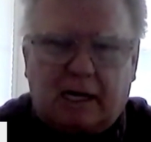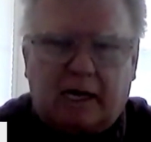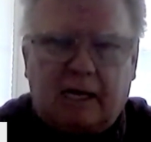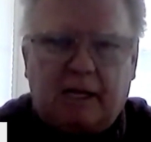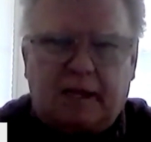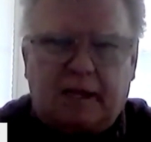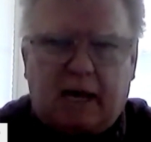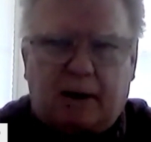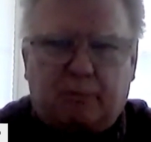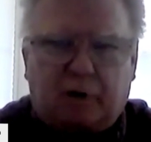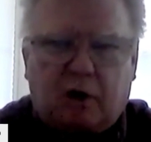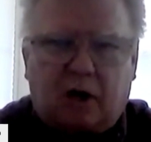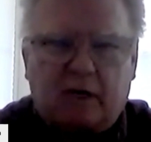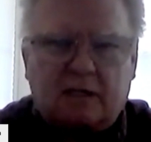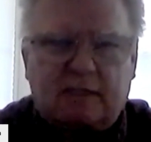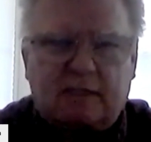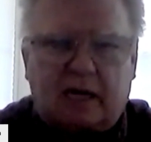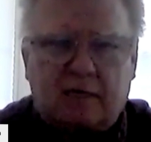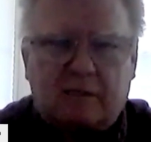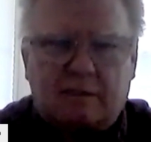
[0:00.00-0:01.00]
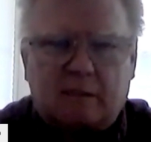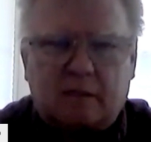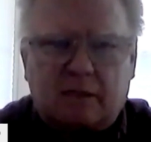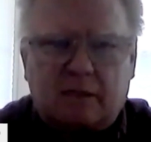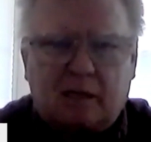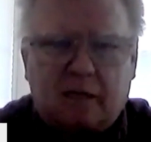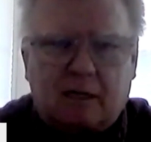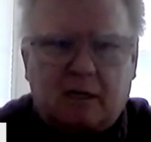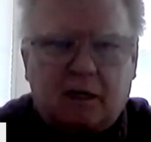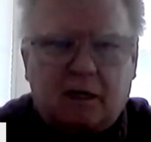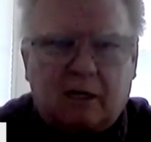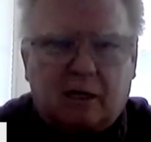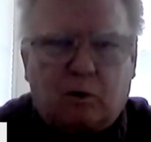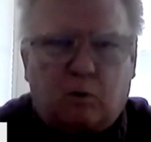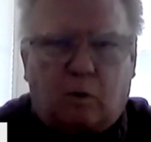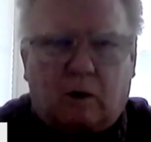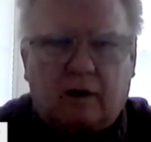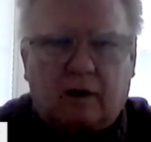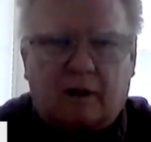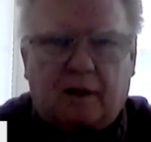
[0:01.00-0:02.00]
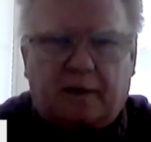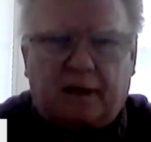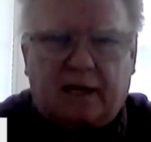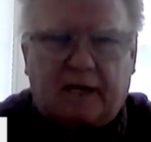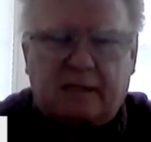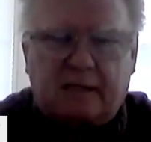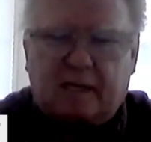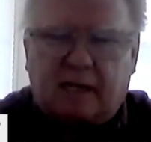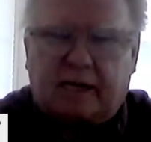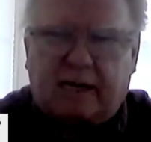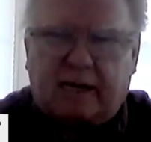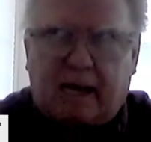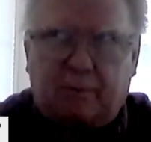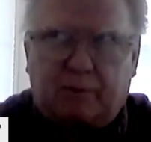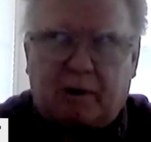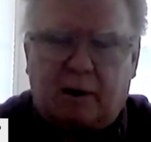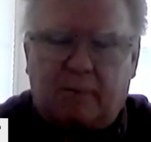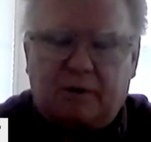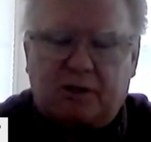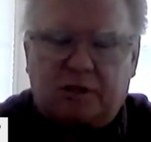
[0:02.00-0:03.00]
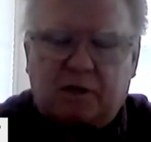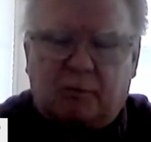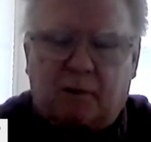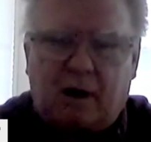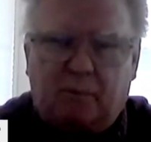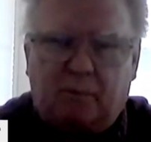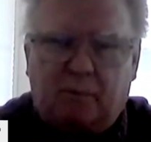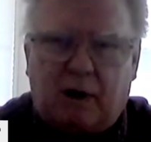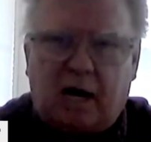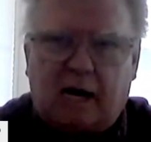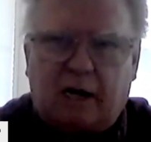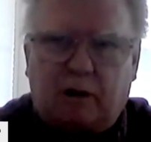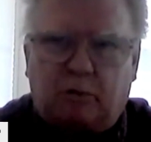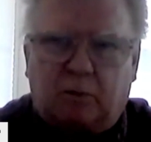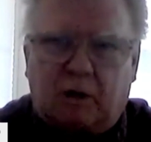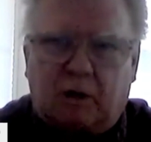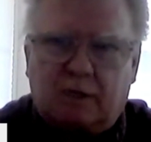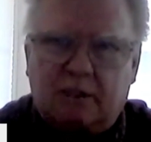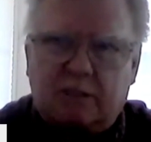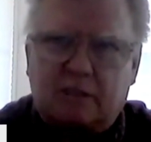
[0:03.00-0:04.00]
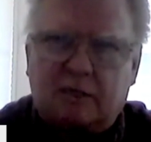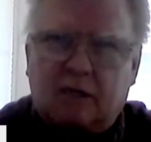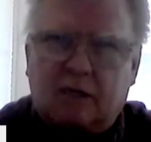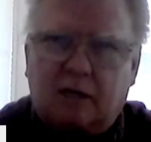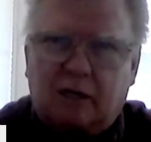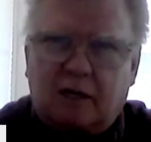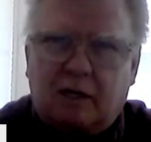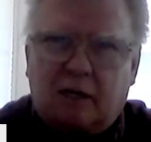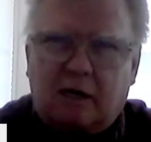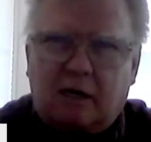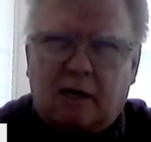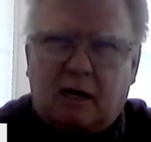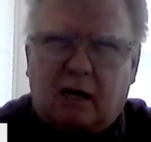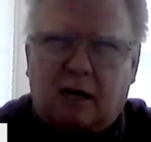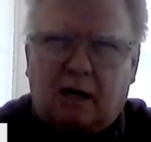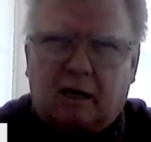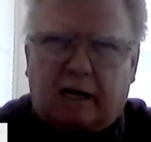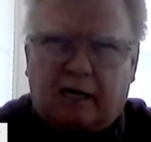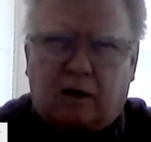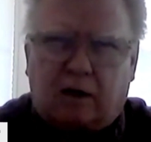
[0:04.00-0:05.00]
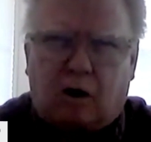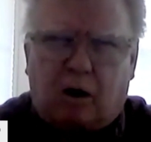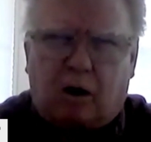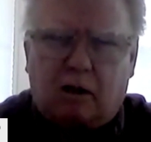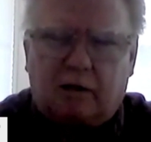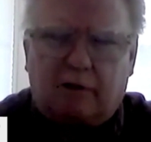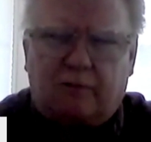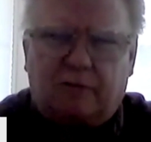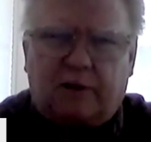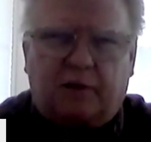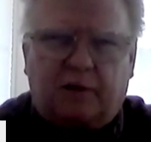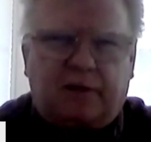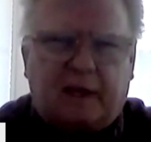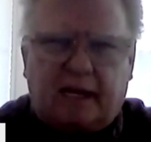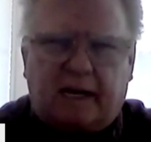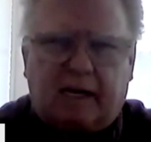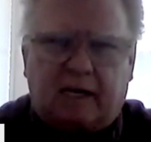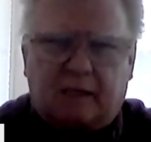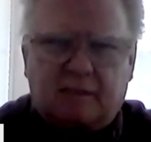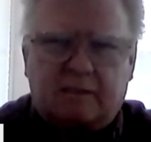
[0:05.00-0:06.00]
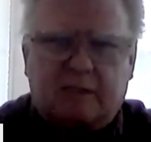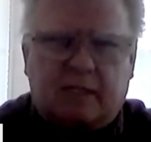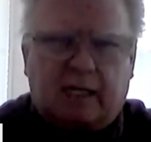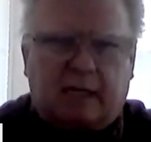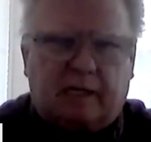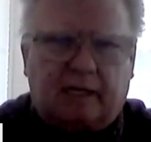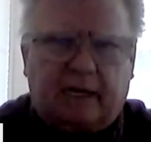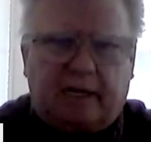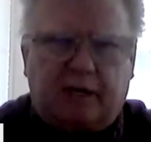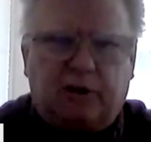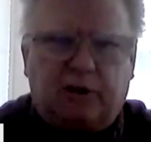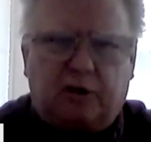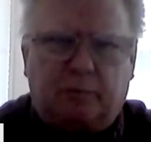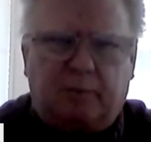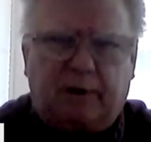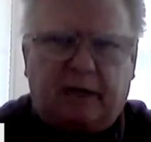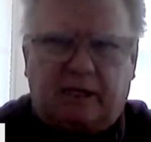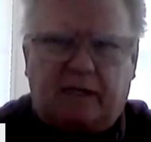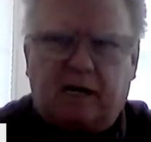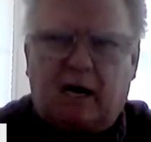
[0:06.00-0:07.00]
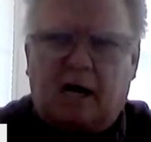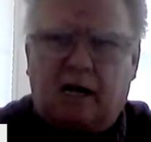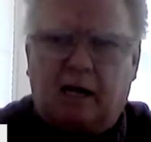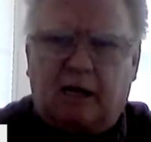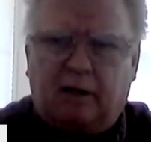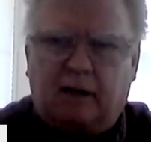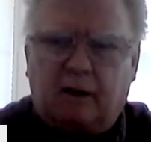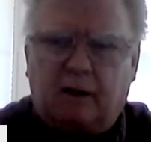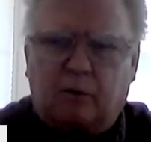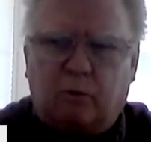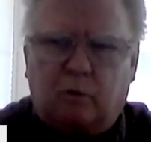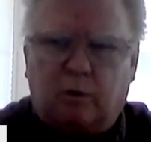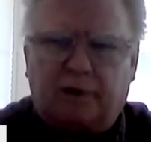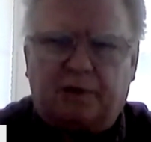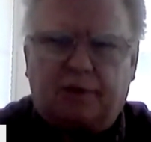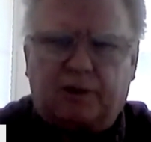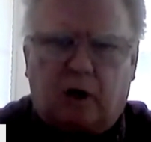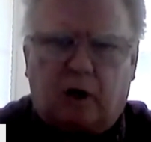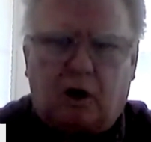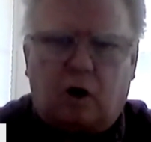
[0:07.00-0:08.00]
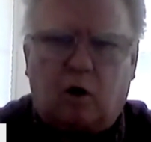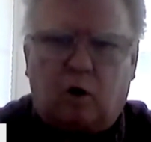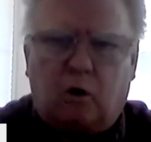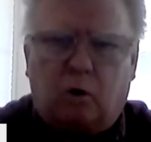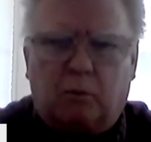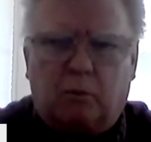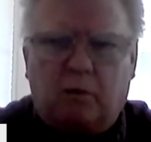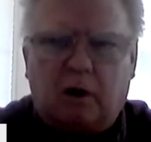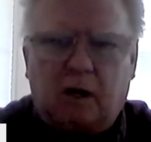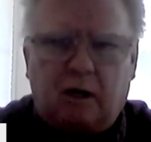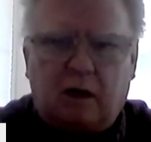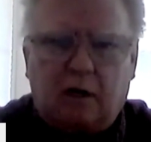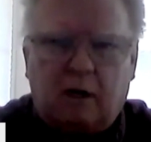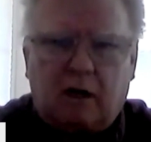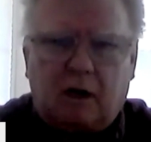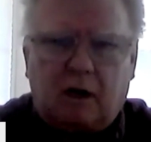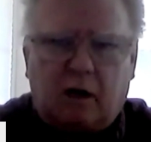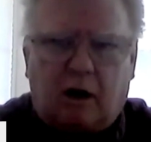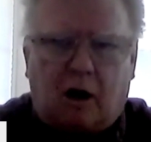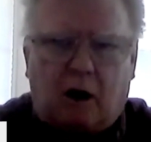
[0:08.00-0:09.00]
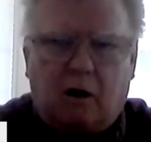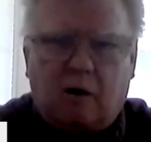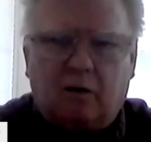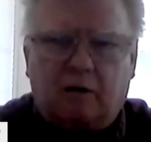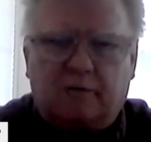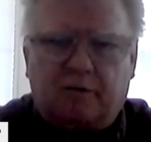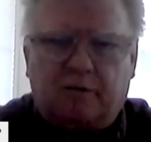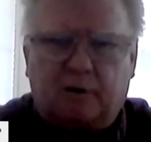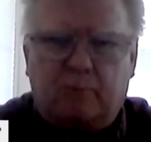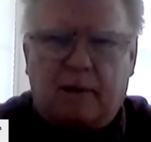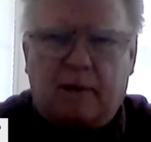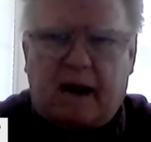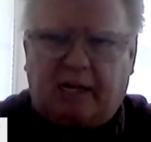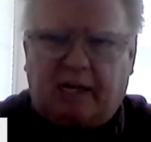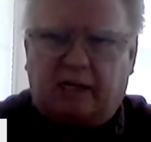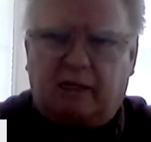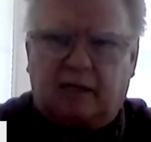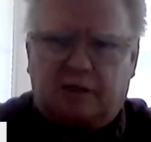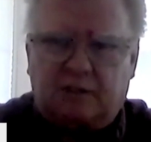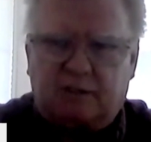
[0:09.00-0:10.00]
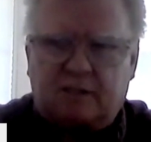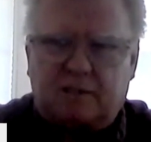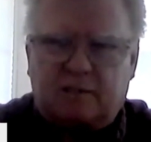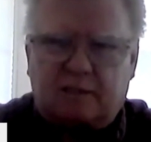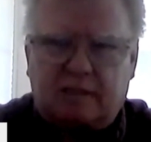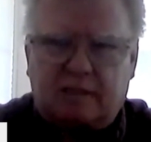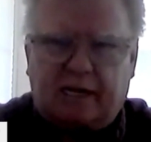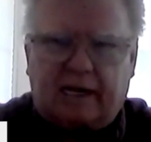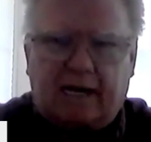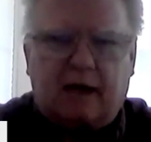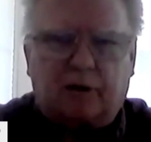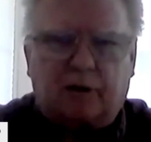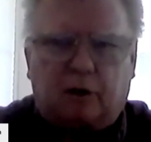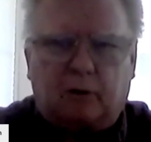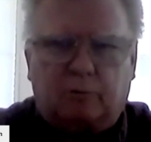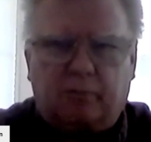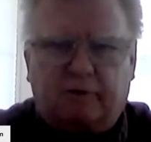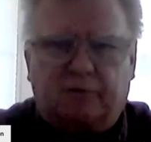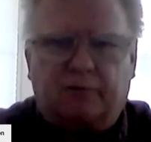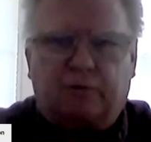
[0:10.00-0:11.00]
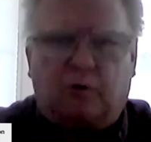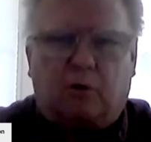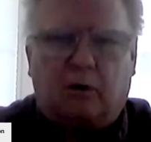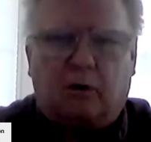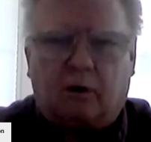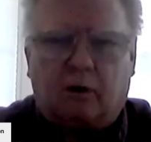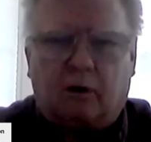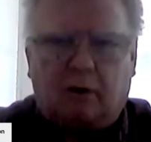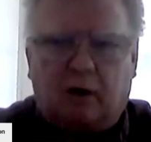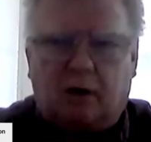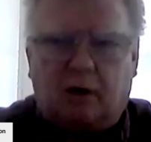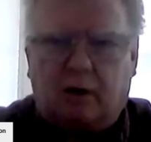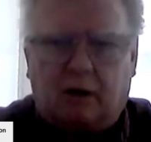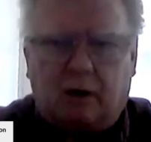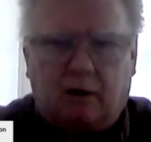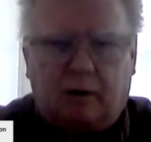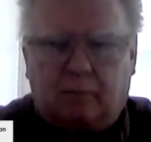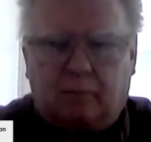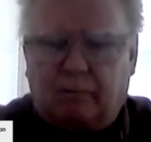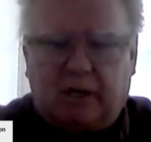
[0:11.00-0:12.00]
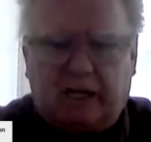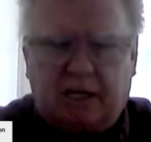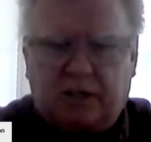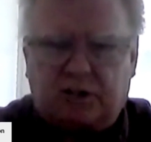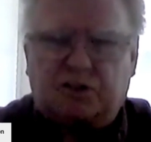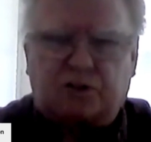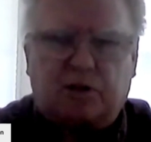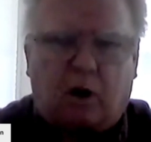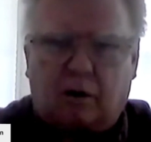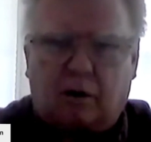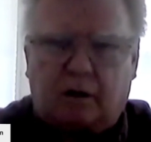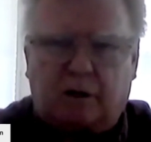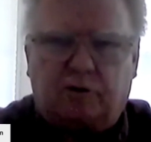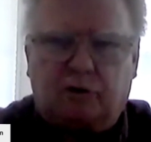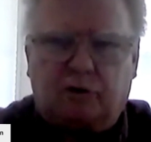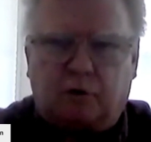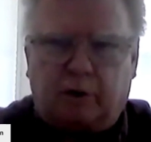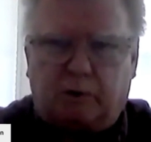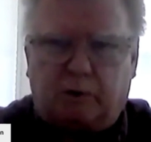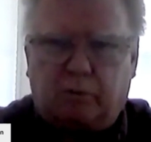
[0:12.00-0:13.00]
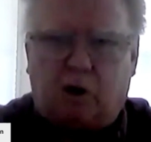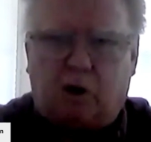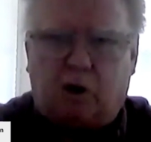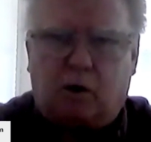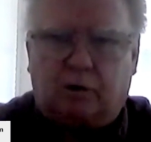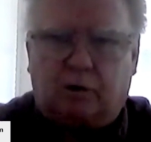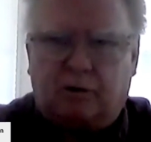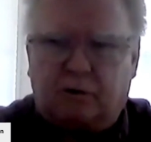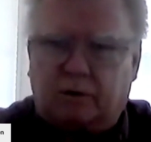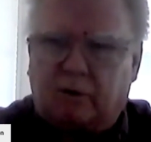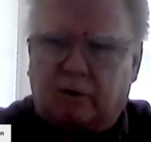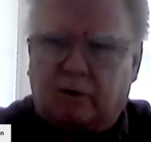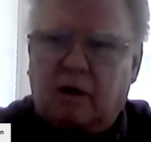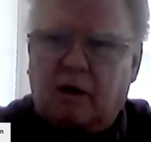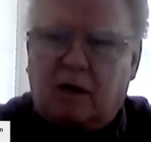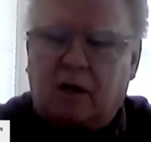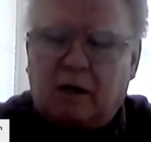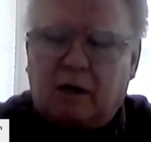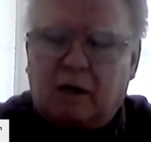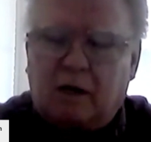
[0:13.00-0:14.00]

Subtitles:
In that process, one of the things that kept coming to my mind was get all of the things that needed to be done with the home, all of the maintenance together before it started to erode and